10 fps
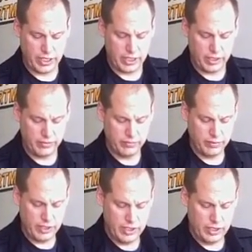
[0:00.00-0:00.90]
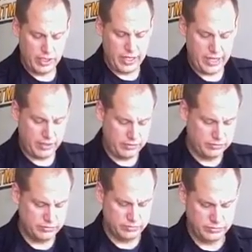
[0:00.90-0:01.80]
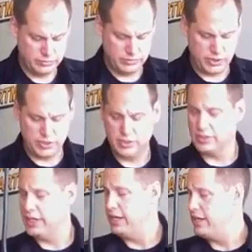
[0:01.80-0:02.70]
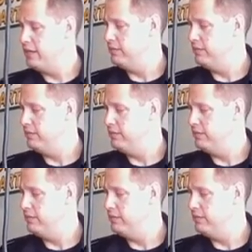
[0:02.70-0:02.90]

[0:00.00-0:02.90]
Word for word: on you. Now, this looks scary?